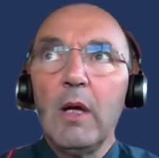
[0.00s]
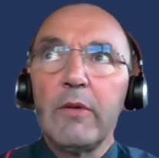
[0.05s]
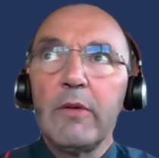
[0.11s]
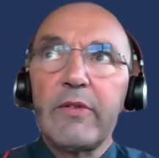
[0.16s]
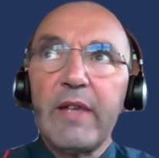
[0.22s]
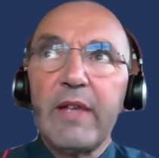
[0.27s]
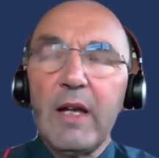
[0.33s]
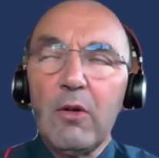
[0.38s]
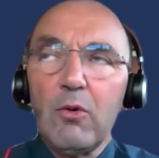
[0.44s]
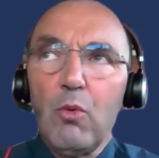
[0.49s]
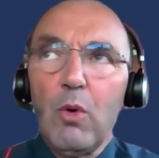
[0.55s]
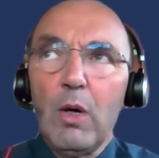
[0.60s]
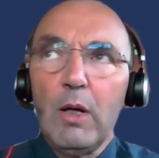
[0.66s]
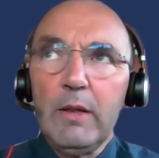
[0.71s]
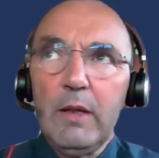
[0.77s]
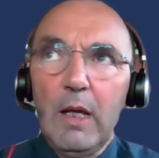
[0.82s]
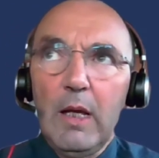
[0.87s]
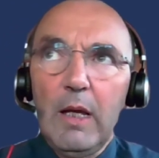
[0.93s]
The second
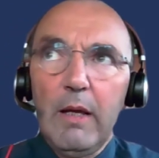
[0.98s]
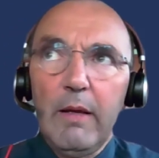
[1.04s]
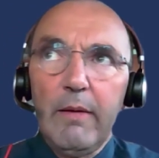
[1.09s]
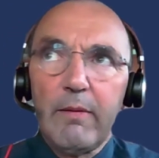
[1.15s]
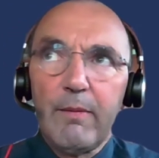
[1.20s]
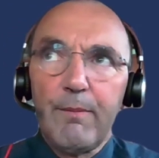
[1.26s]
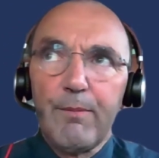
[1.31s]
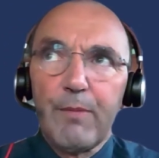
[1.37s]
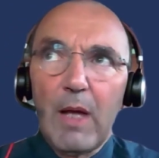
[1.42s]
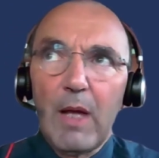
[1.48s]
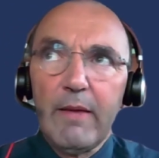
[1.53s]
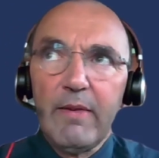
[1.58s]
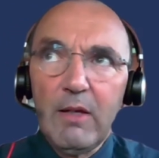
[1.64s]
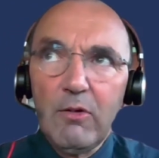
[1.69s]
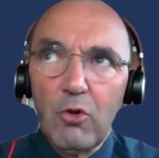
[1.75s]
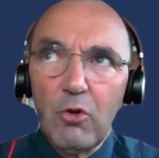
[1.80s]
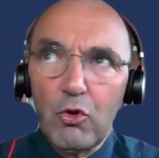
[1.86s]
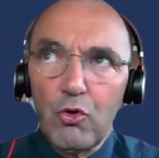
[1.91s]
one is I
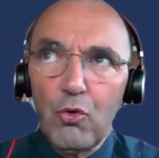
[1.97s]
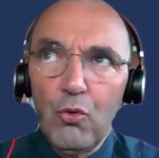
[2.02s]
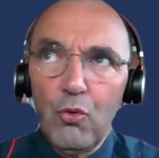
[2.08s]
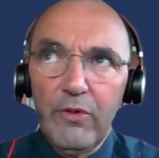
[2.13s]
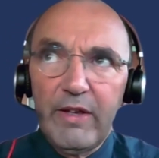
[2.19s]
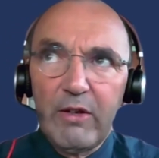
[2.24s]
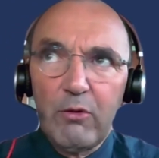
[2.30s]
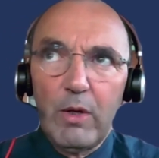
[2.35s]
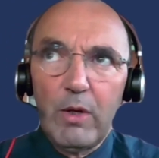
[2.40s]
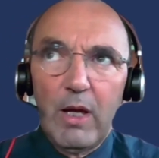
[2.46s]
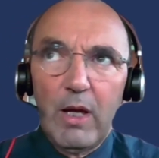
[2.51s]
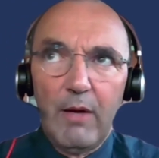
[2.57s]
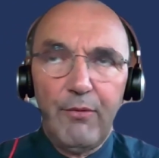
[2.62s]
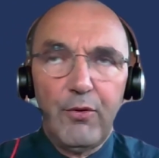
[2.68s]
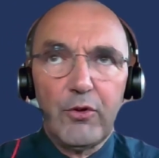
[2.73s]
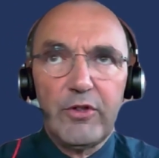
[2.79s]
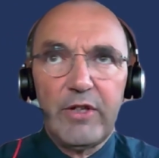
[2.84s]
think the tools that we have for